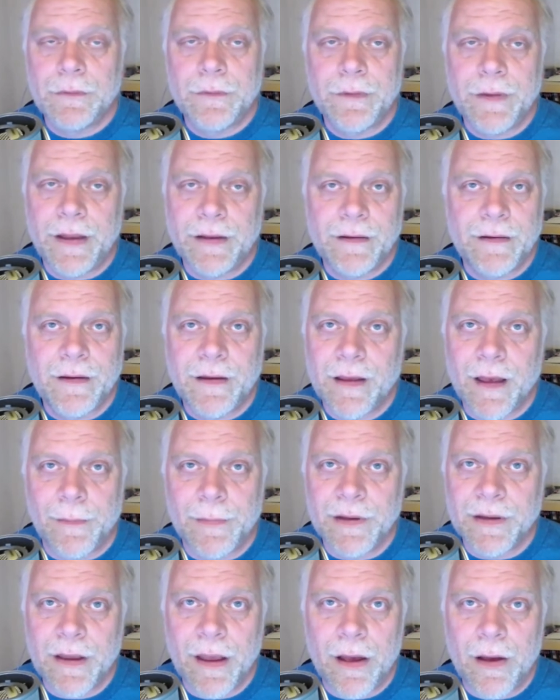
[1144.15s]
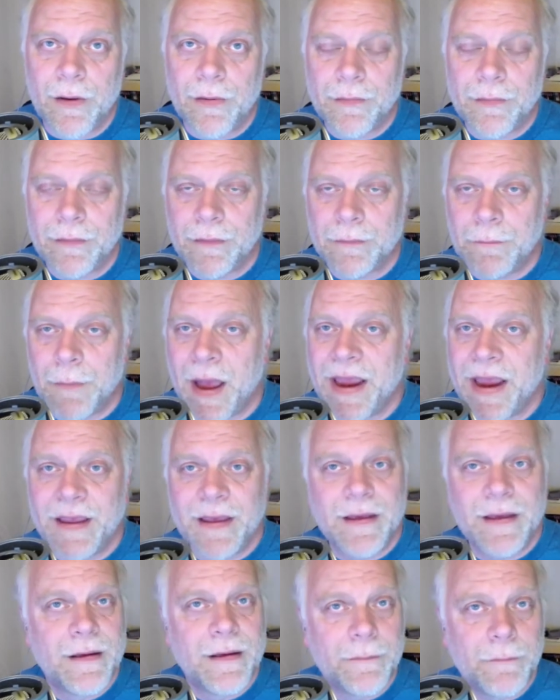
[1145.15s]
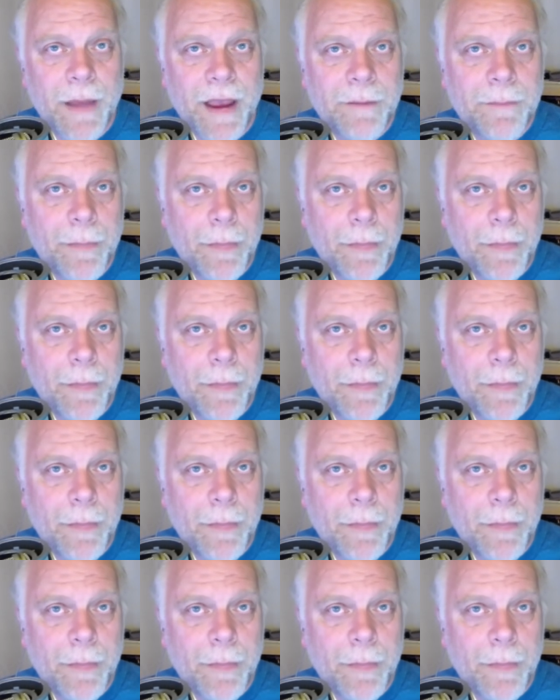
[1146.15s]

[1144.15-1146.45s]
that come and go. Mike McPeak,